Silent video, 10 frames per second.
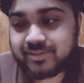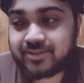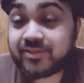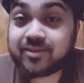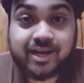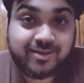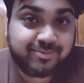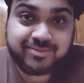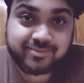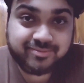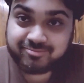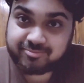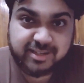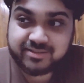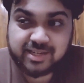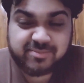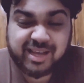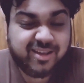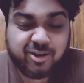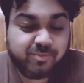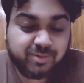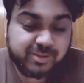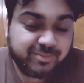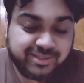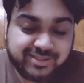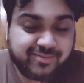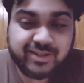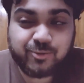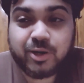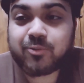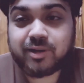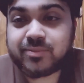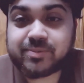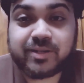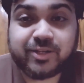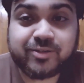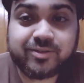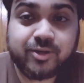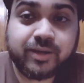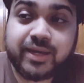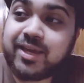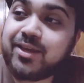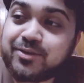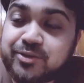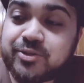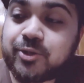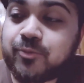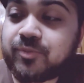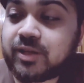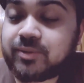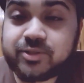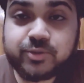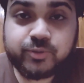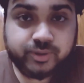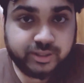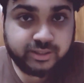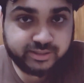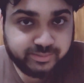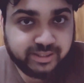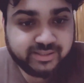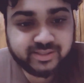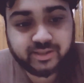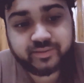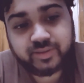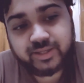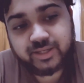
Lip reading: even at times I compliment myself, like, wow, I'm smelling good. Okay, so coming to the smell itself.